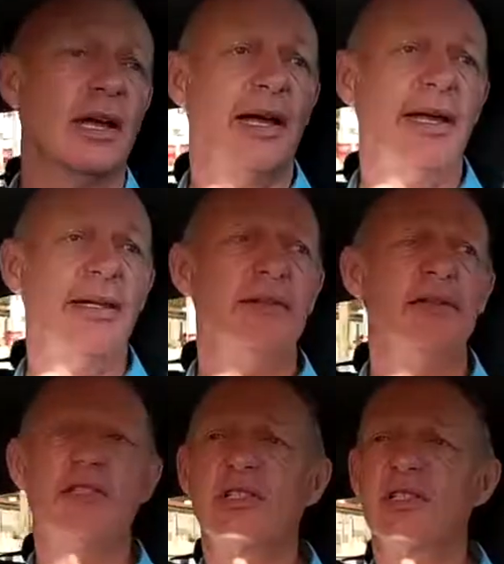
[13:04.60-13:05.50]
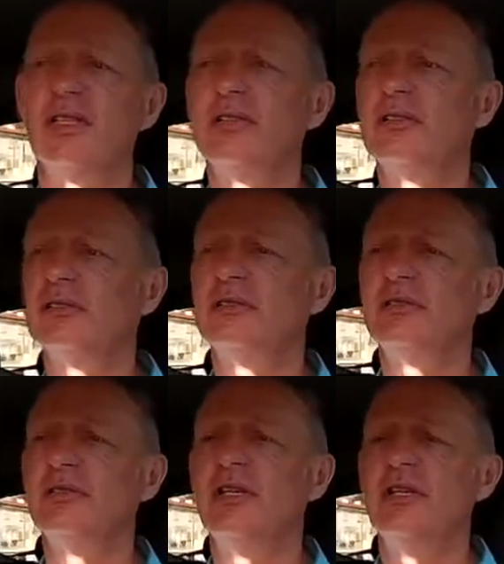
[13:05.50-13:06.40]
And
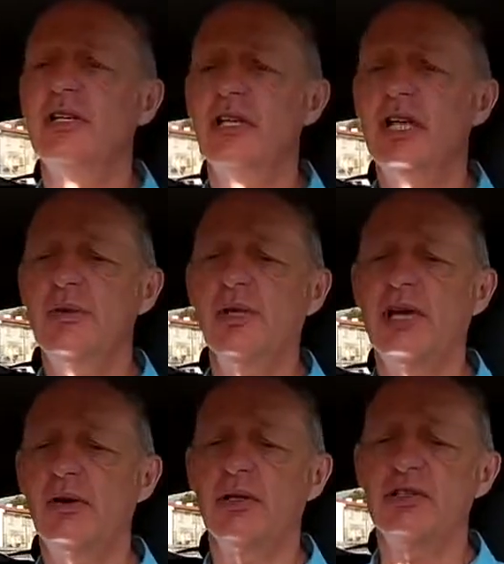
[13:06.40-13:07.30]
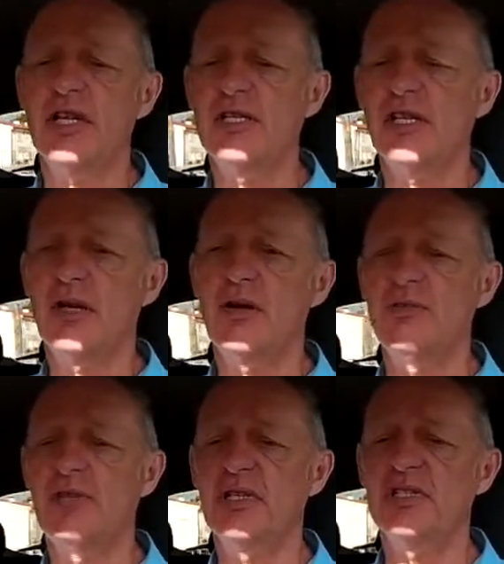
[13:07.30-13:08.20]
here we go. I tend to go
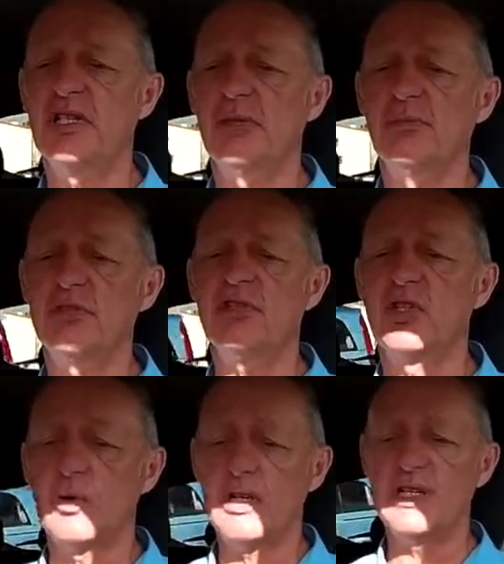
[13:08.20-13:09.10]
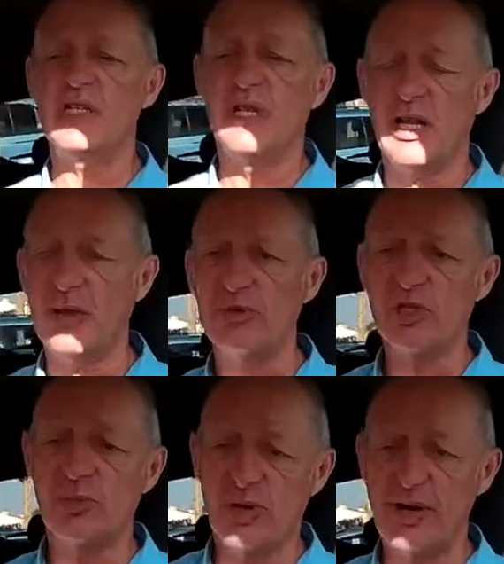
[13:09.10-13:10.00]
over, let's say I'm at 20
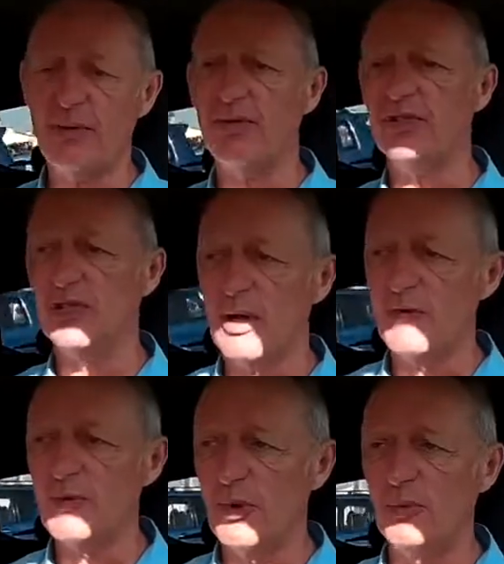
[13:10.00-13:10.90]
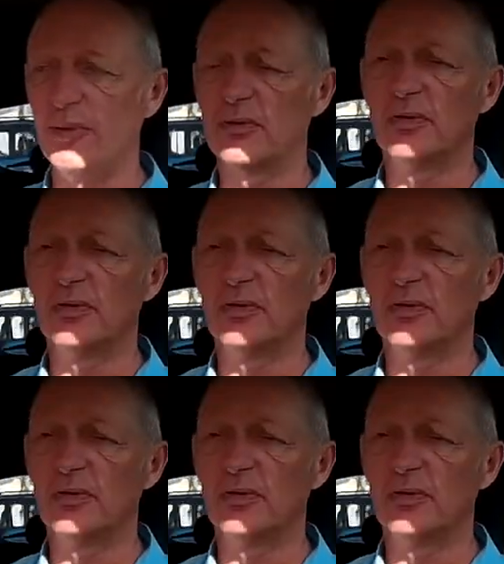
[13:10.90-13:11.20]
kilometers per hour to go over the bump.